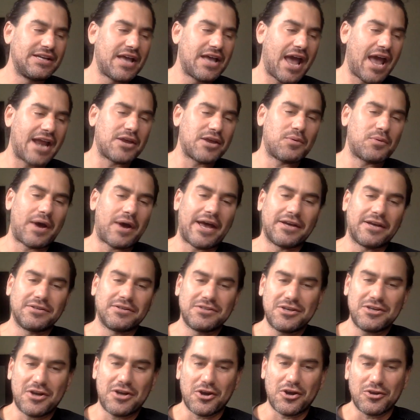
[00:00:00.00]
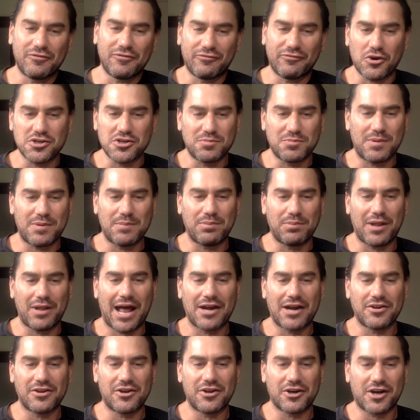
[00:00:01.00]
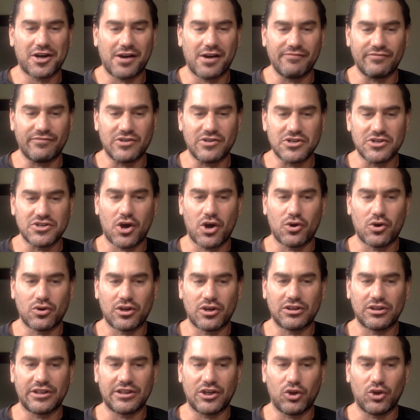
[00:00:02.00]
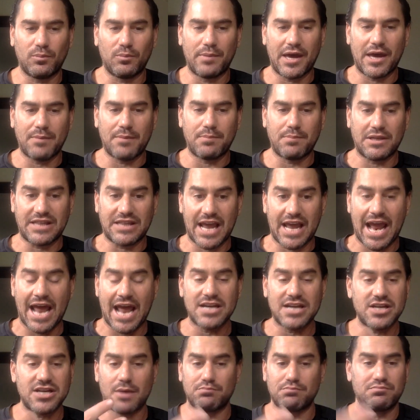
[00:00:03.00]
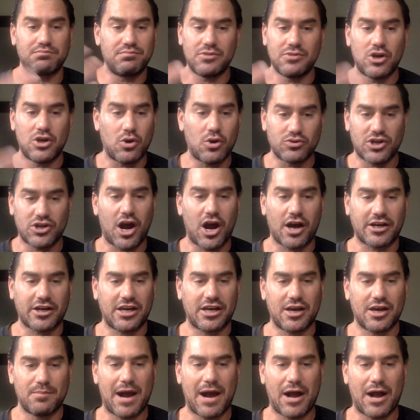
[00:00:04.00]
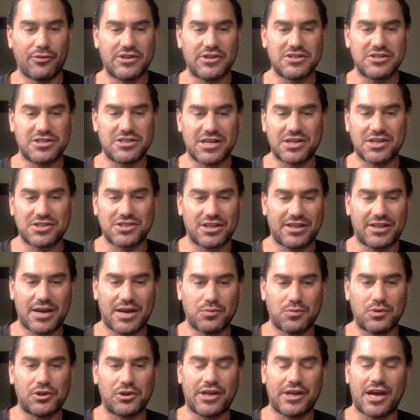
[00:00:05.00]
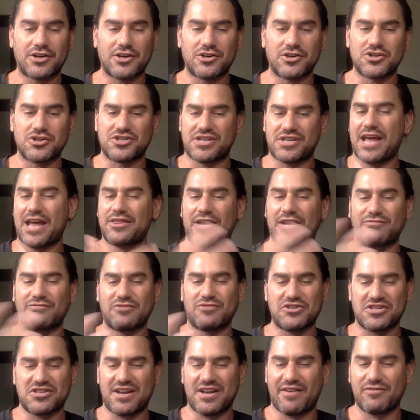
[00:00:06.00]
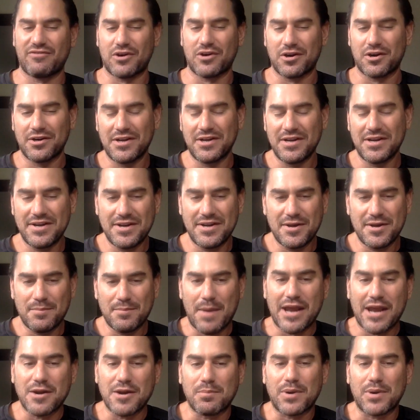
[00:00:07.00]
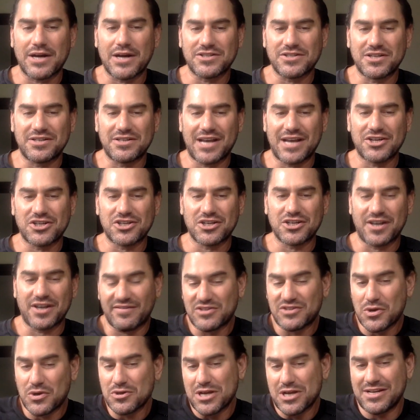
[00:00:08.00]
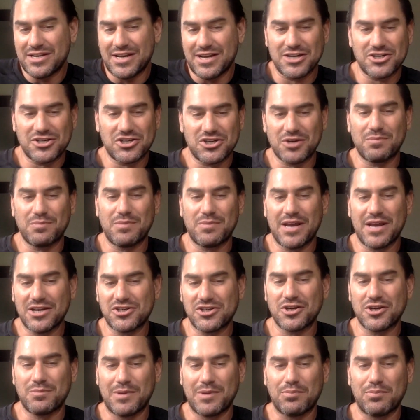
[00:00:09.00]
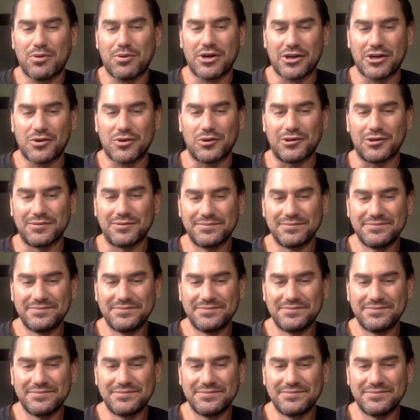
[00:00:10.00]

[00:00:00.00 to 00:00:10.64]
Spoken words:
anyway, you force people out of their comfort zone a little bit, but they end up, talking about these things that they really understand. They've just never made a presentation of. So it should be pretty cool.